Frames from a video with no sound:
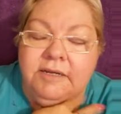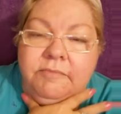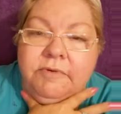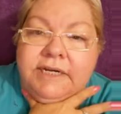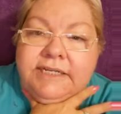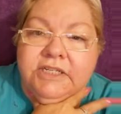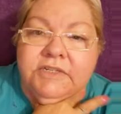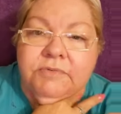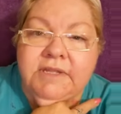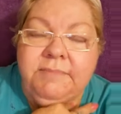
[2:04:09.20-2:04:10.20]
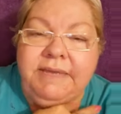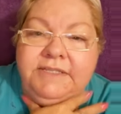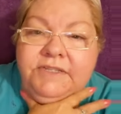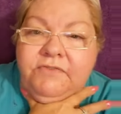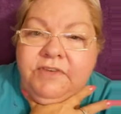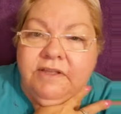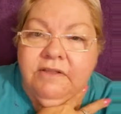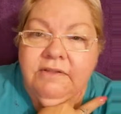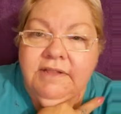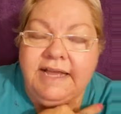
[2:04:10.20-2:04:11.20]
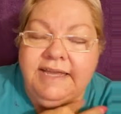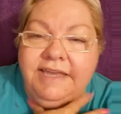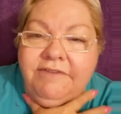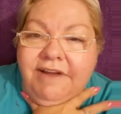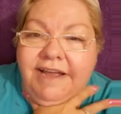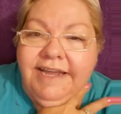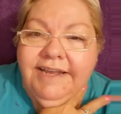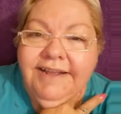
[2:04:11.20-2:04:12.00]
Boy, it just really makes you feel lucky, right?